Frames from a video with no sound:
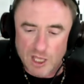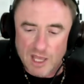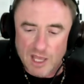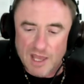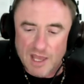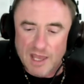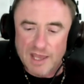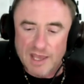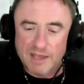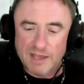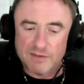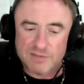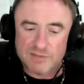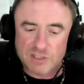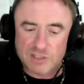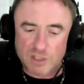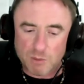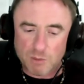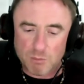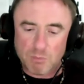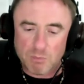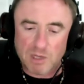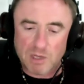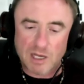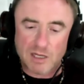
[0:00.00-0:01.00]
if
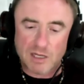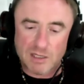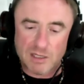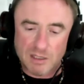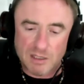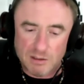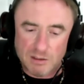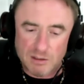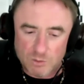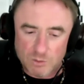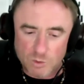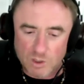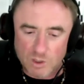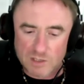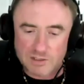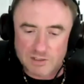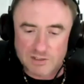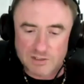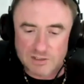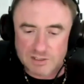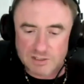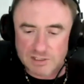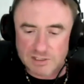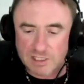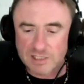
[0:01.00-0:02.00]
somebody wants
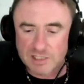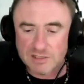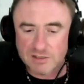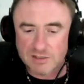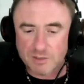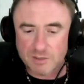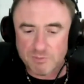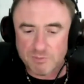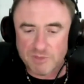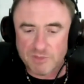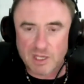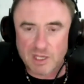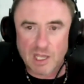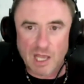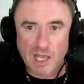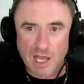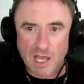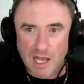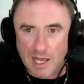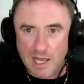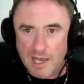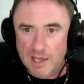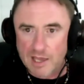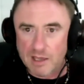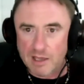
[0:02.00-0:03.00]
to say something,
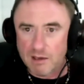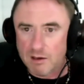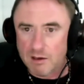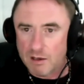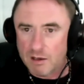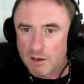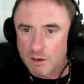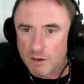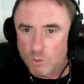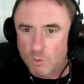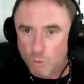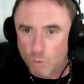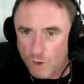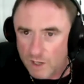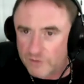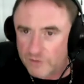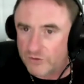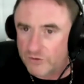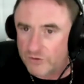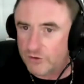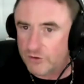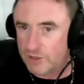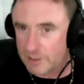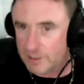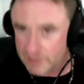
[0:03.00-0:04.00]
I want
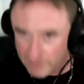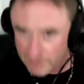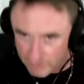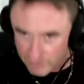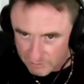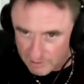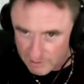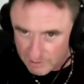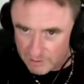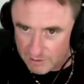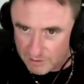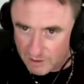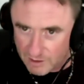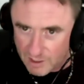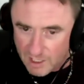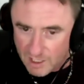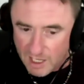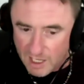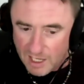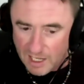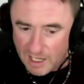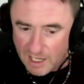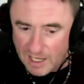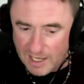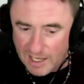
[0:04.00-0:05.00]
to hear it.
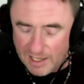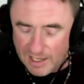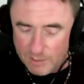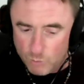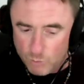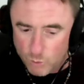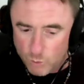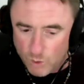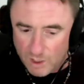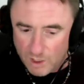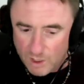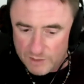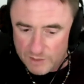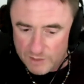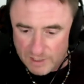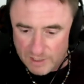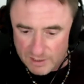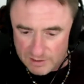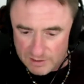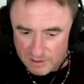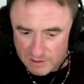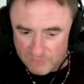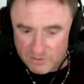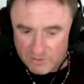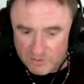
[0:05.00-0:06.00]
I want to
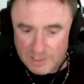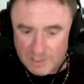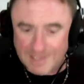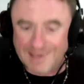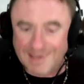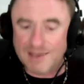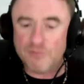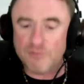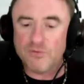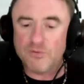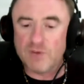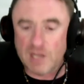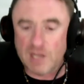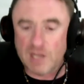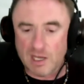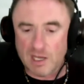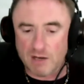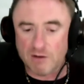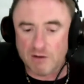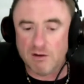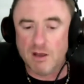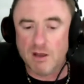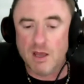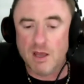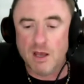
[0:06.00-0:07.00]
live a life
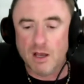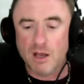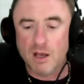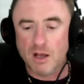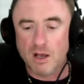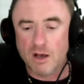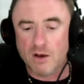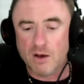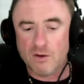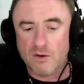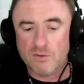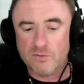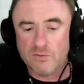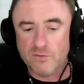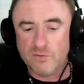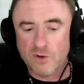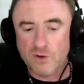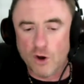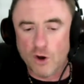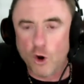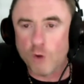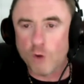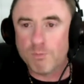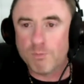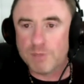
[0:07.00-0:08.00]
now of
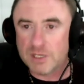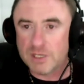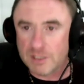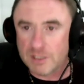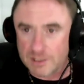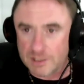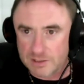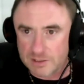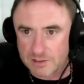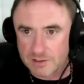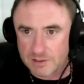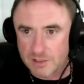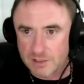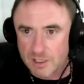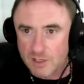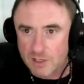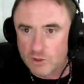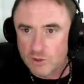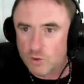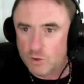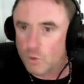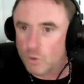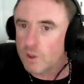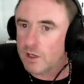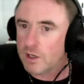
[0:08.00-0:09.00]
openness
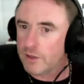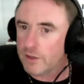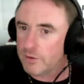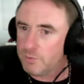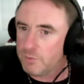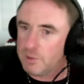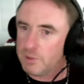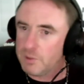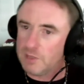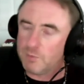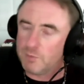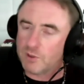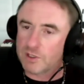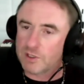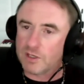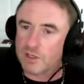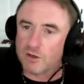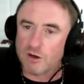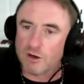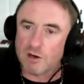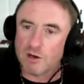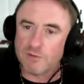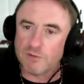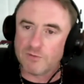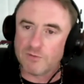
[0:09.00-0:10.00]
to what other people can
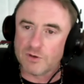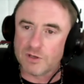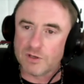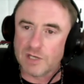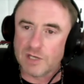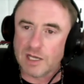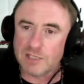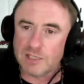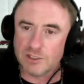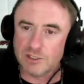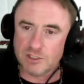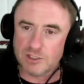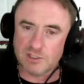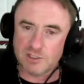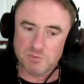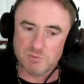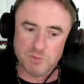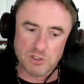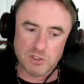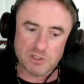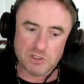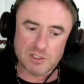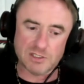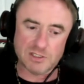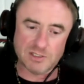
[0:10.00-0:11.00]
offer, not just
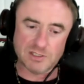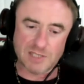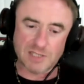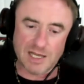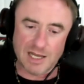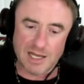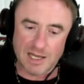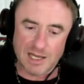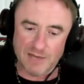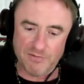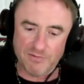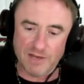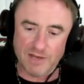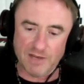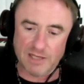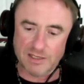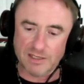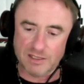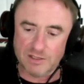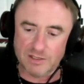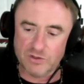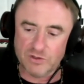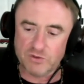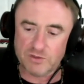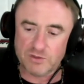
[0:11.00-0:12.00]
because I find it
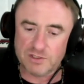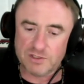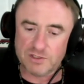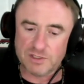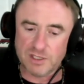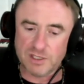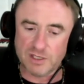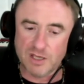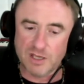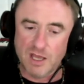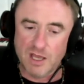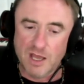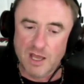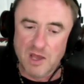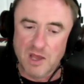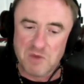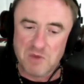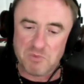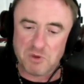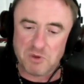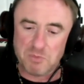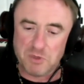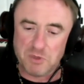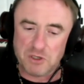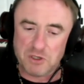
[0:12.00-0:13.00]
interesting,
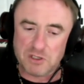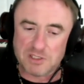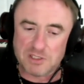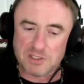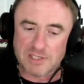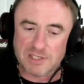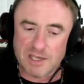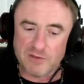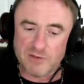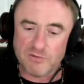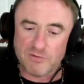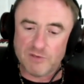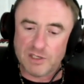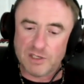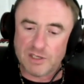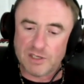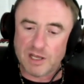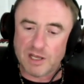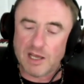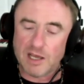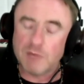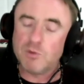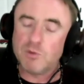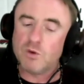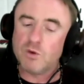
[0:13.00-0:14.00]
but because every
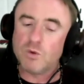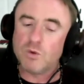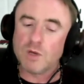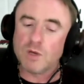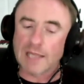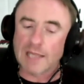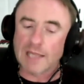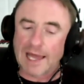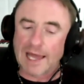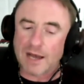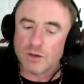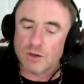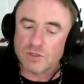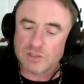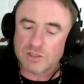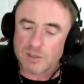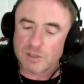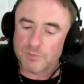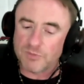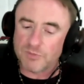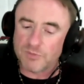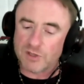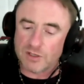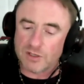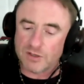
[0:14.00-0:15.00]
time you allow
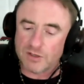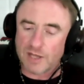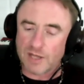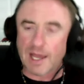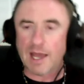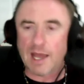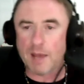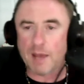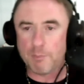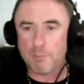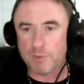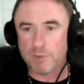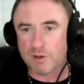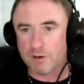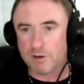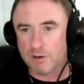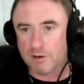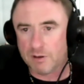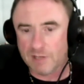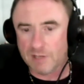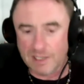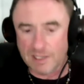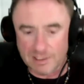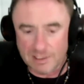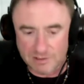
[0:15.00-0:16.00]
something to happen
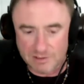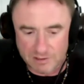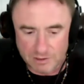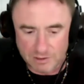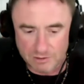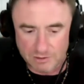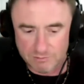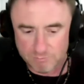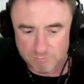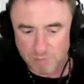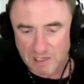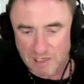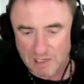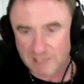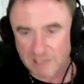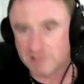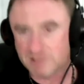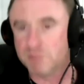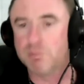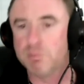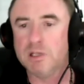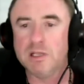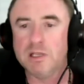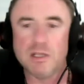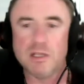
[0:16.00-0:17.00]
that has a
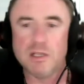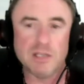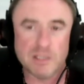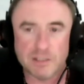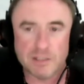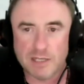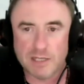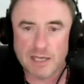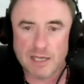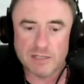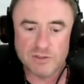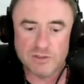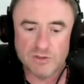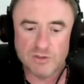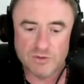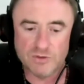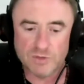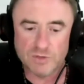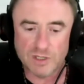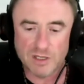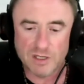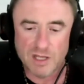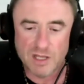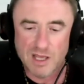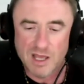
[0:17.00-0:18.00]
possibility attached to
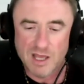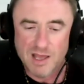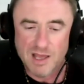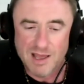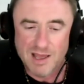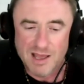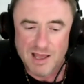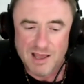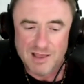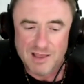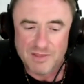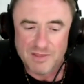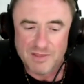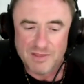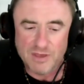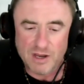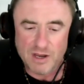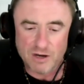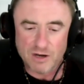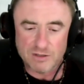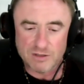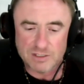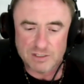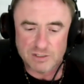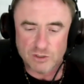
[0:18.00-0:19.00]
it, mm-hmm.
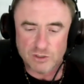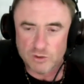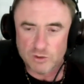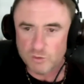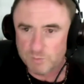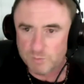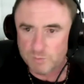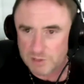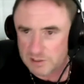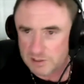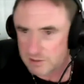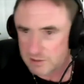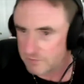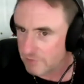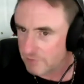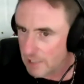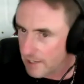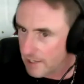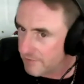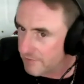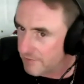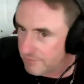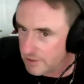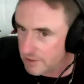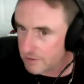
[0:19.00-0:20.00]
there is a new piece of
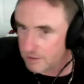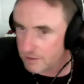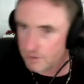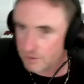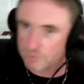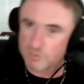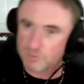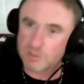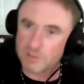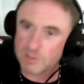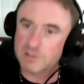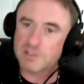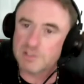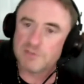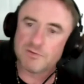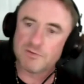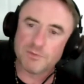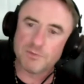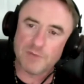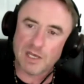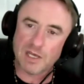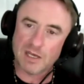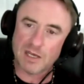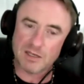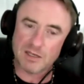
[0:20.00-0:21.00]
life that can emerge from that, a